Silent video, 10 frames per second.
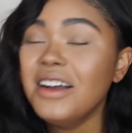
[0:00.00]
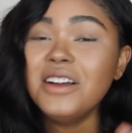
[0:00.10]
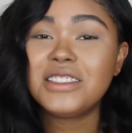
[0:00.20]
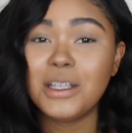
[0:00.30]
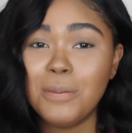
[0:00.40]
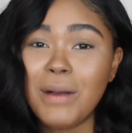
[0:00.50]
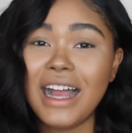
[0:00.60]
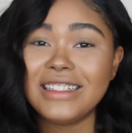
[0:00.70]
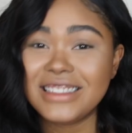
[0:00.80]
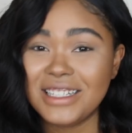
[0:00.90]
to
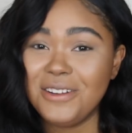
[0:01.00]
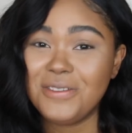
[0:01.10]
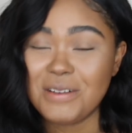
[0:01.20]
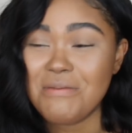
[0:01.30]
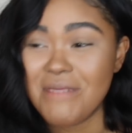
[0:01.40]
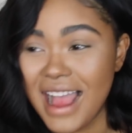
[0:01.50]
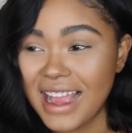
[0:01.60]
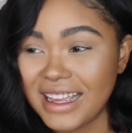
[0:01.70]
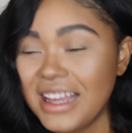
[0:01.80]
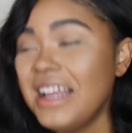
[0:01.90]
buy stuff from
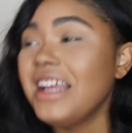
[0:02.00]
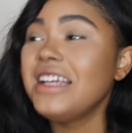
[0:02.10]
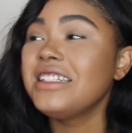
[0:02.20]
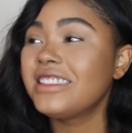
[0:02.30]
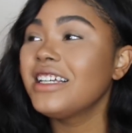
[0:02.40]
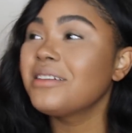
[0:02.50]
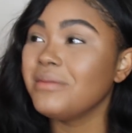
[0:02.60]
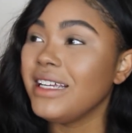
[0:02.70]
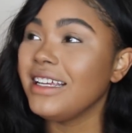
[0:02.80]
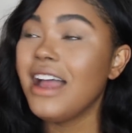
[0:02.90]
MAC. It took
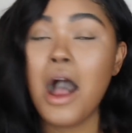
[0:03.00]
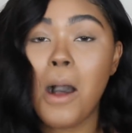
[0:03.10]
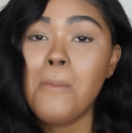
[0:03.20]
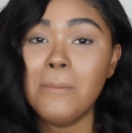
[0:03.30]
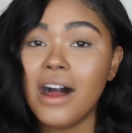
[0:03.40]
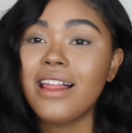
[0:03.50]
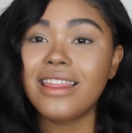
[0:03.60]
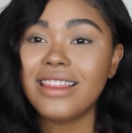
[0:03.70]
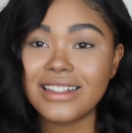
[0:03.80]
me a month